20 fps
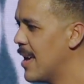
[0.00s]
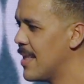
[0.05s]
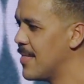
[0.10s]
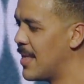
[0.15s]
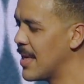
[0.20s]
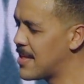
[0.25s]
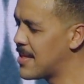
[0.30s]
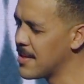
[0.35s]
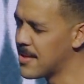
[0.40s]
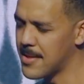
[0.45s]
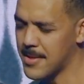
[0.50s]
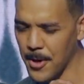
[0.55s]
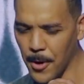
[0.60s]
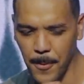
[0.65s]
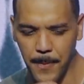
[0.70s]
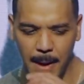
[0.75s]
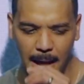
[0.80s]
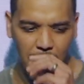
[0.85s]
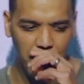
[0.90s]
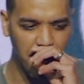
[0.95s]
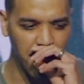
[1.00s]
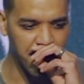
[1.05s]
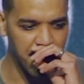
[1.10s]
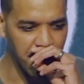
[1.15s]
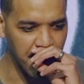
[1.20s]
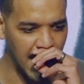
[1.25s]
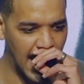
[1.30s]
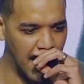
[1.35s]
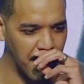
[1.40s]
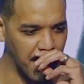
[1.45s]
This is so
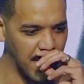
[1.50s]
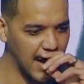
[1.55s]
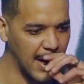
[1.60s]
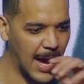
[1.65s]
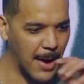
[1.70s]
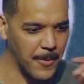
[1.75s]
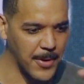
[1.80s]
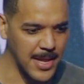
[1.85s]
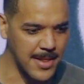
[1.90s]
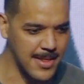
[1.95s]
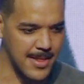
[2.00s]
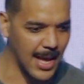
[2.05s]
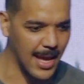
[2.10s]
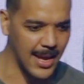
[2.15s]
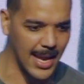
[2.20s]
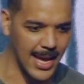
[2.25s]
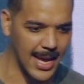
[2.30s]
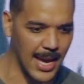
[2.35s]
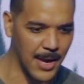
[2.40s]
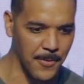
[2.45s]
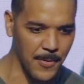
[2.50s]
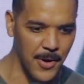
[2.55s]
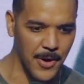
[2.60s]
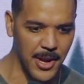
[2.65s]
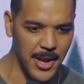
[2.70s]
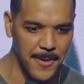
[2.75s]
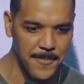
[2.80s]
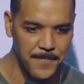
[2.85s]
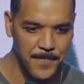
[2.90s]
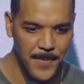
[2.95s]
powerful. I want to say it like I wrote
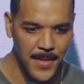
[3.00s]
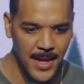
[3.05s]
it.